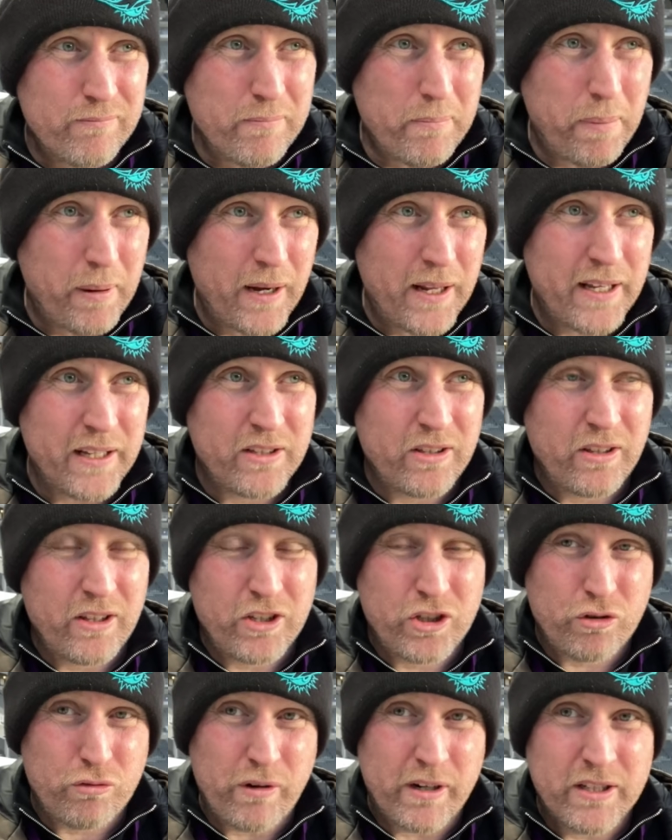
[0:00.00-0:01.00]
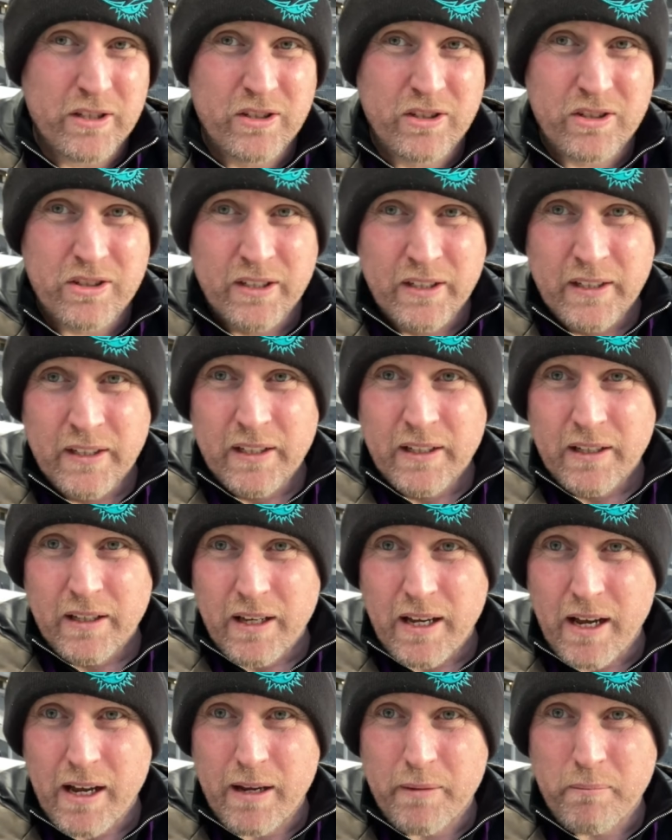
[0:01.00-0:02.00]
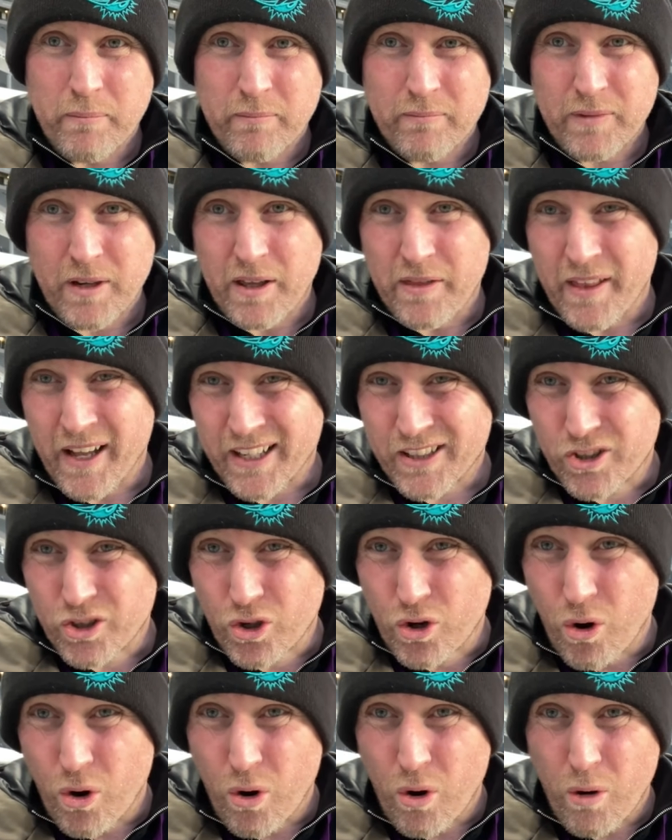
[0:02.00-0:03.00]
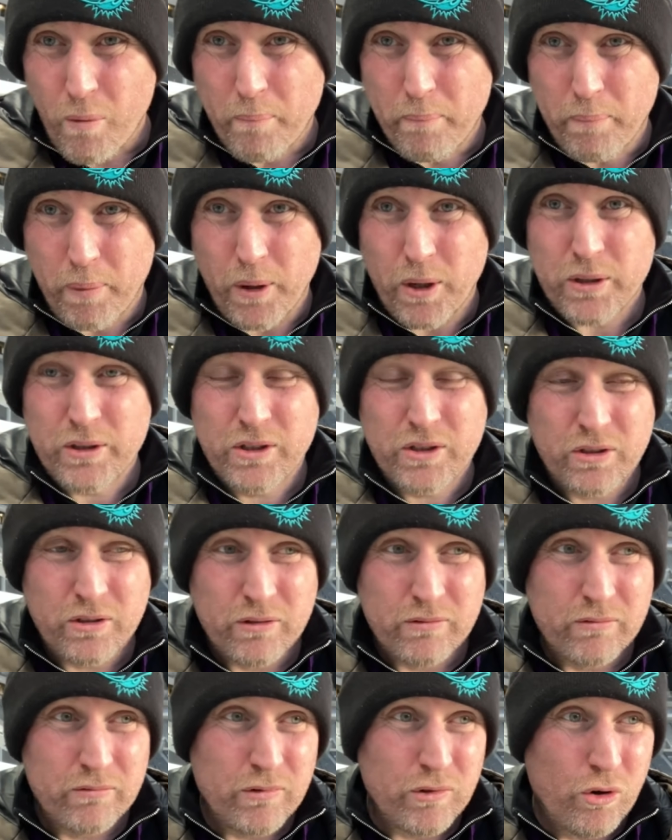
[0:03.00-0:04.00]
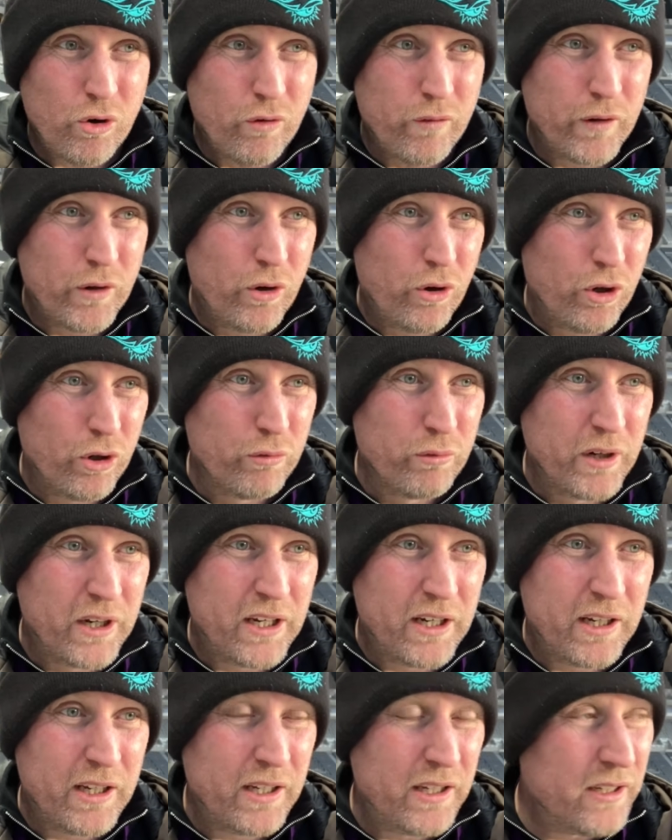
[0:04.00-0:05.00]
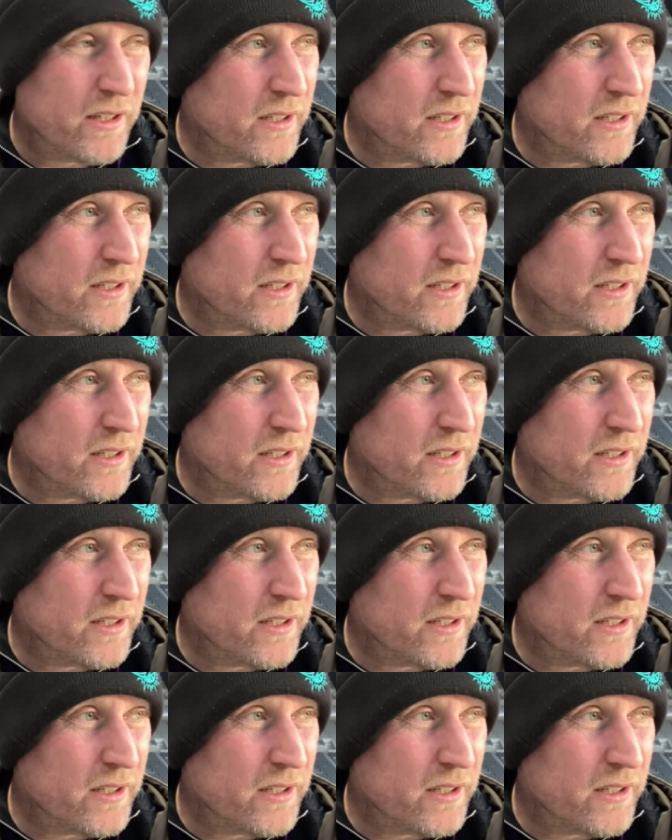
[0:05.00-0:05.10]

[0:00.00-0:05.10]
play to their strengths in that score. But overall, really,